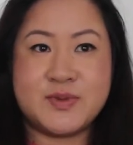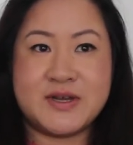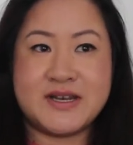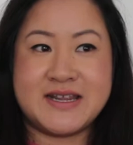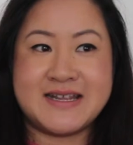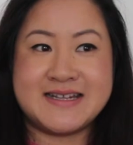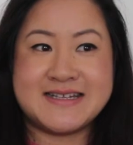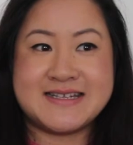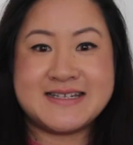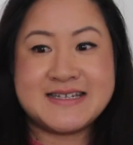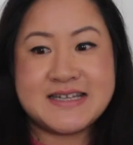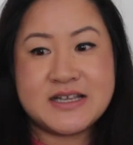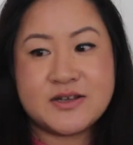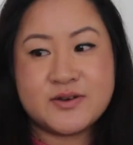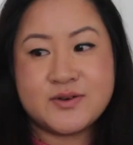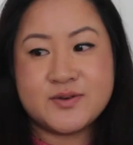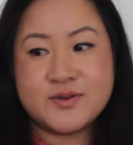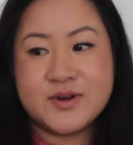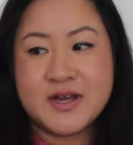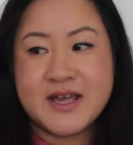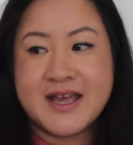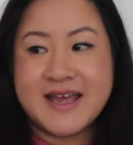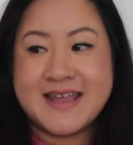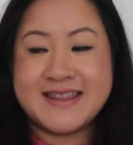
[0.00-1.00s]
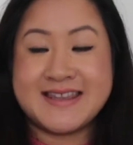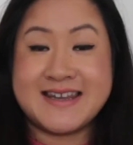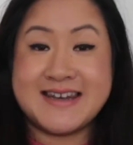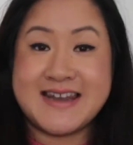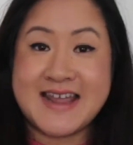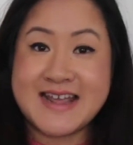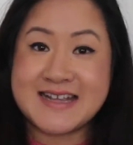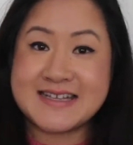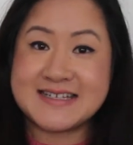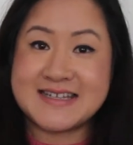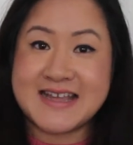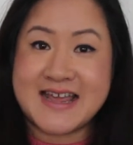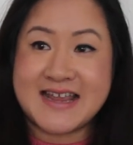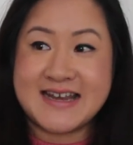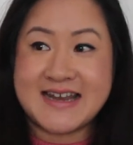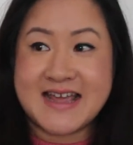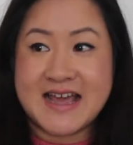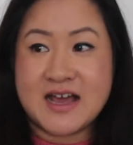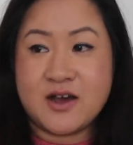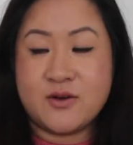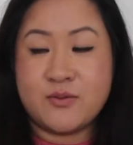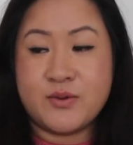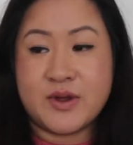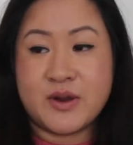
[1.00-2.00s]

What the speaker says: but then still the next day now,